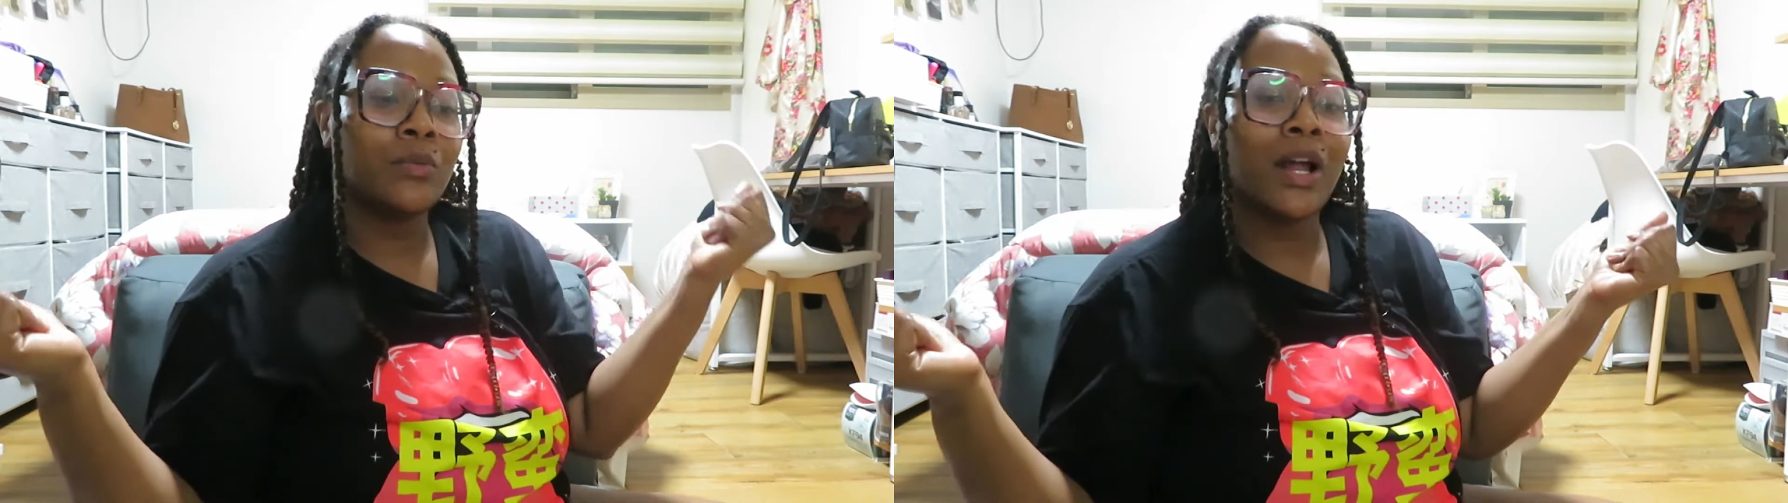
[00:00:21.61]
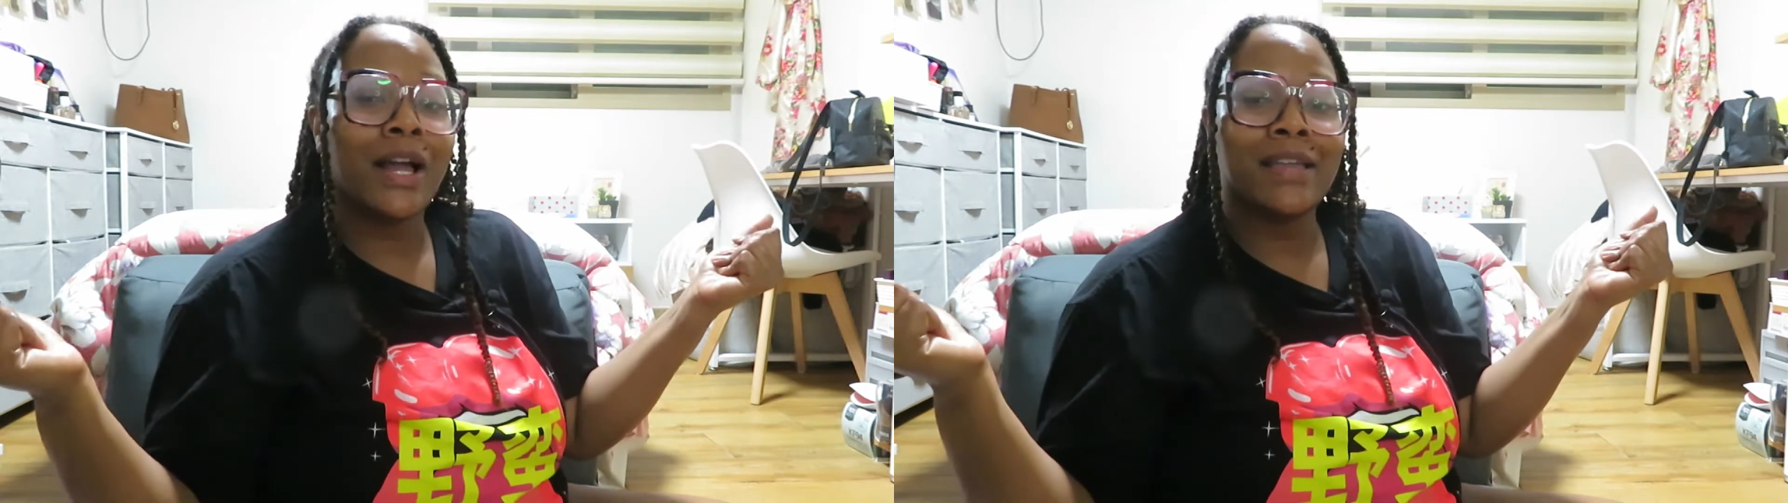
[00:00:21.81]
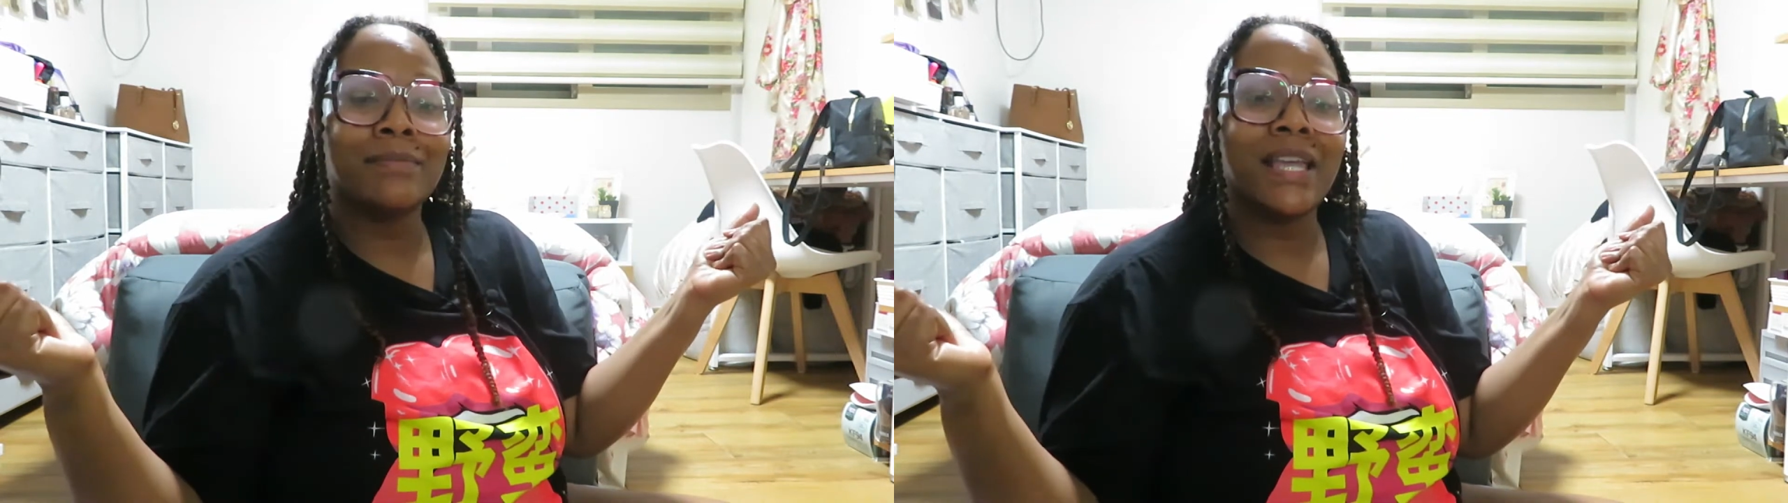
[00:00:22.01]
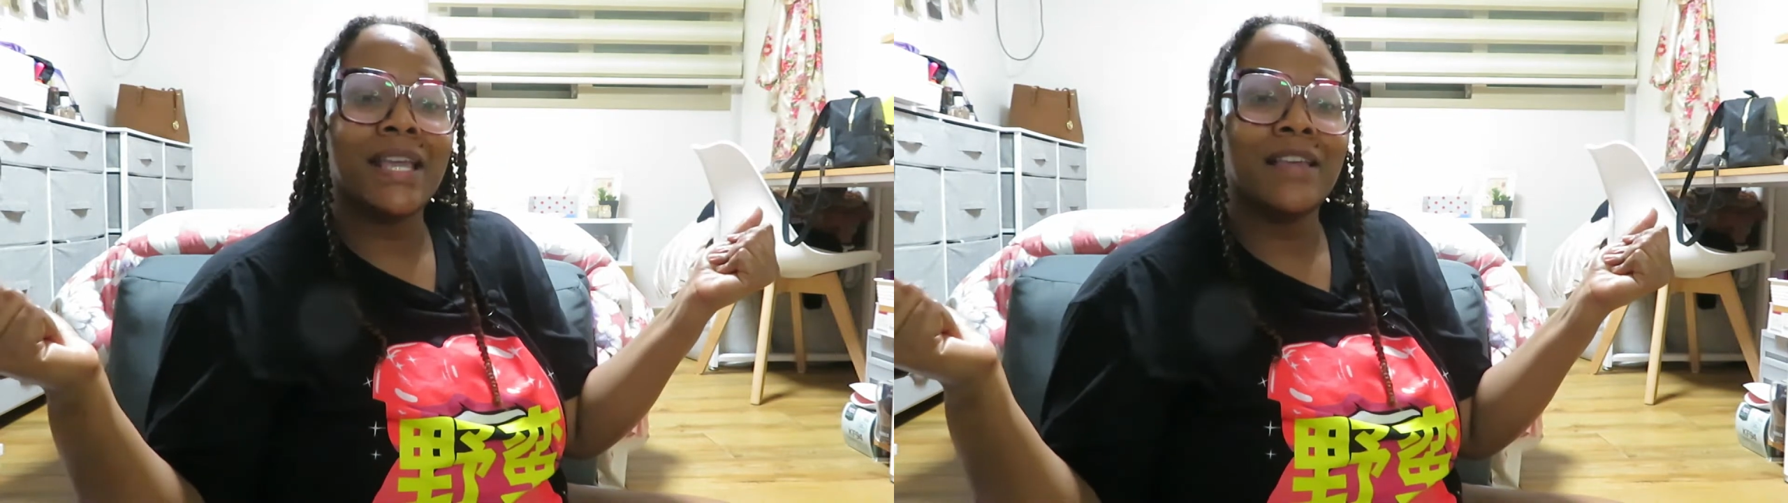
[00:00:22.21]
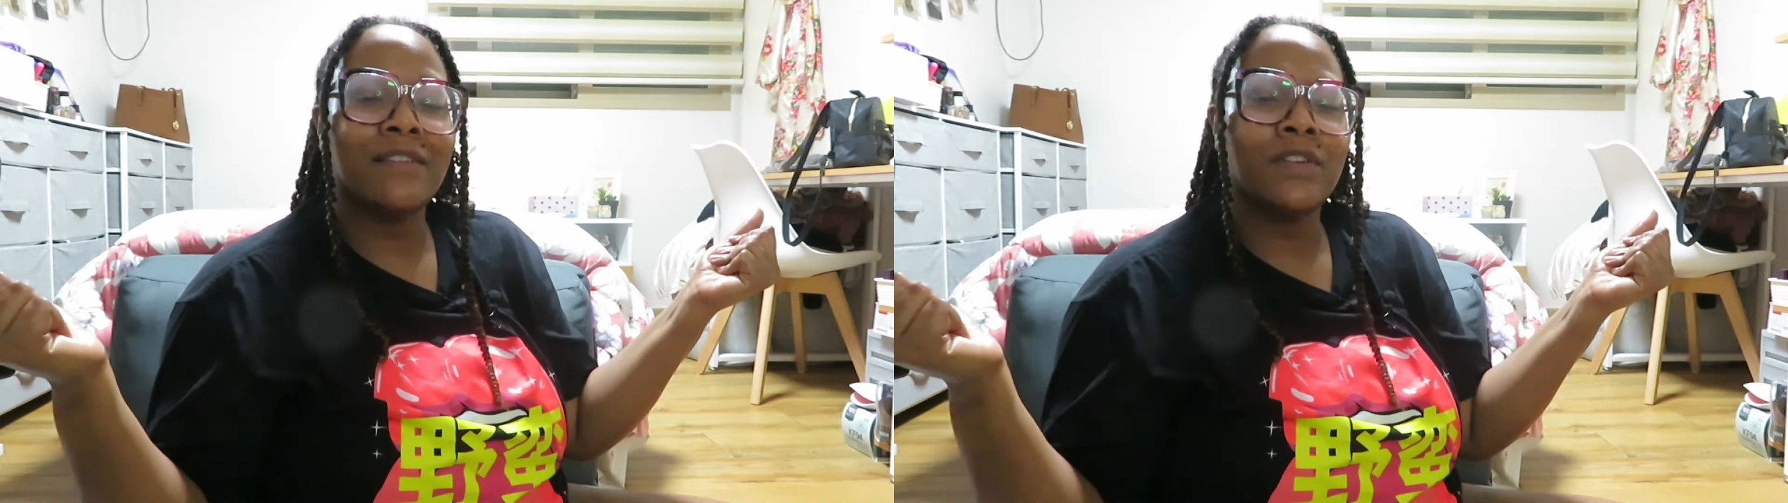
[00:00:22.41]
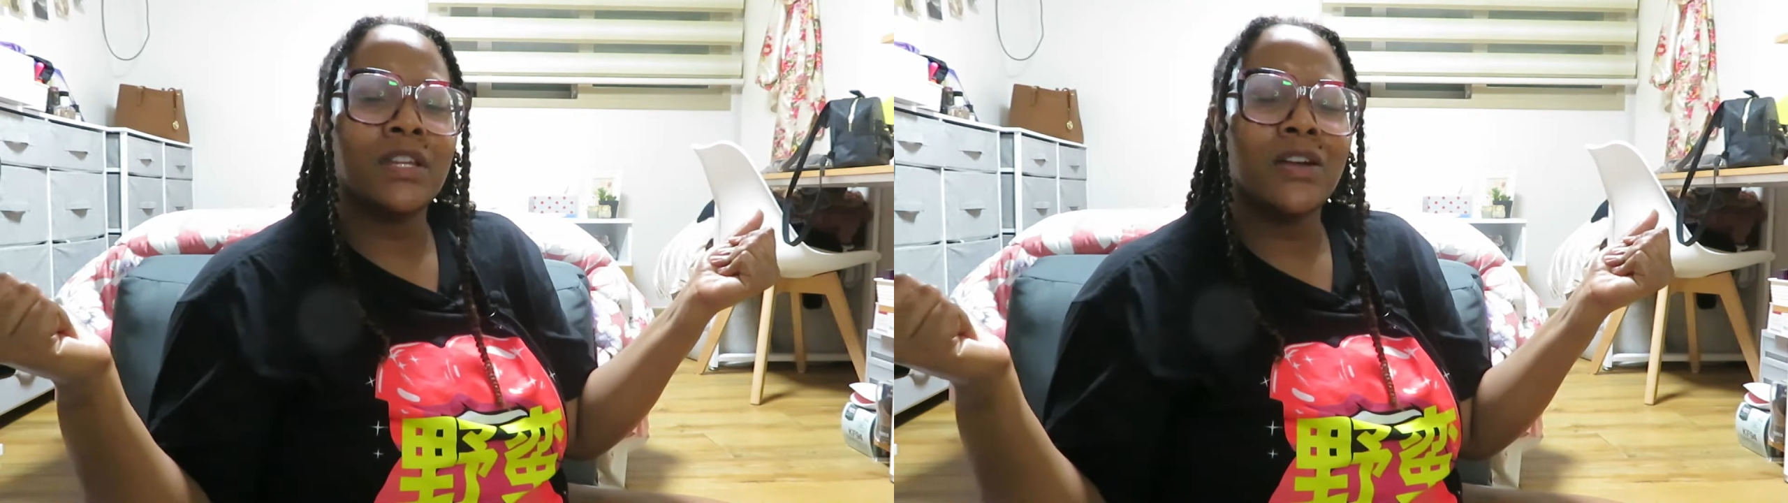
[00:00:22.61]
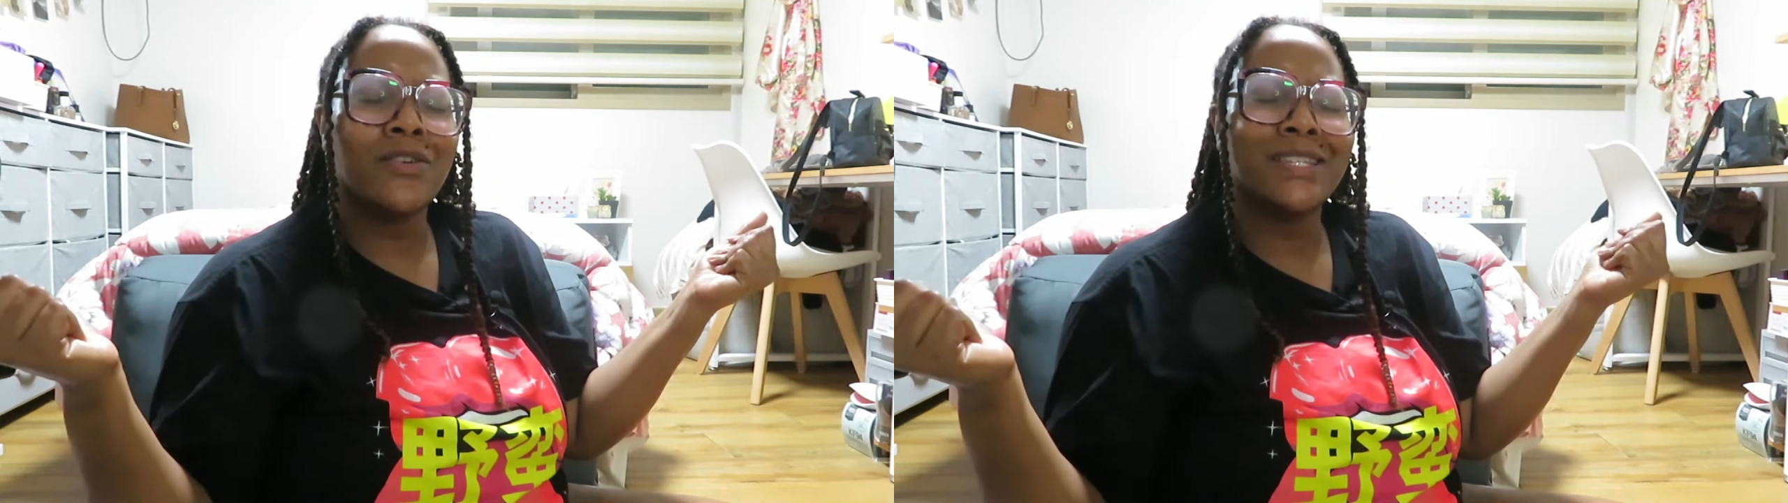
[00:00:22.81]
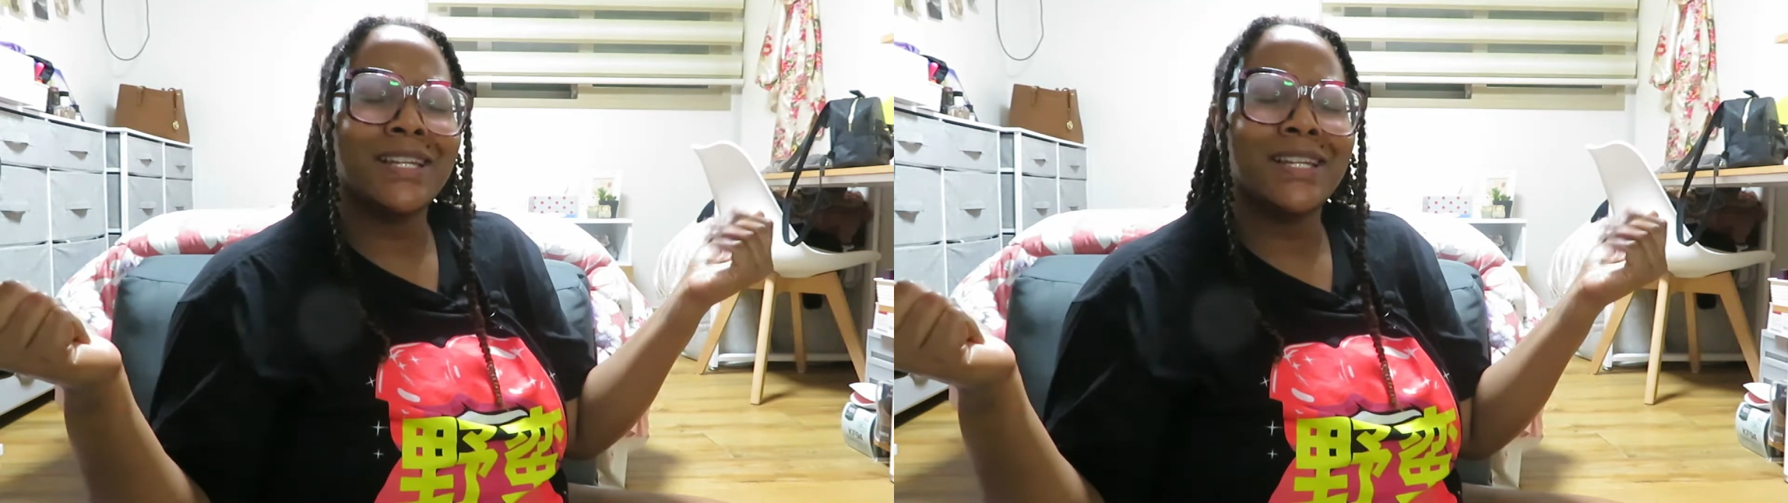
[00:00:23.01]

where I am taking videos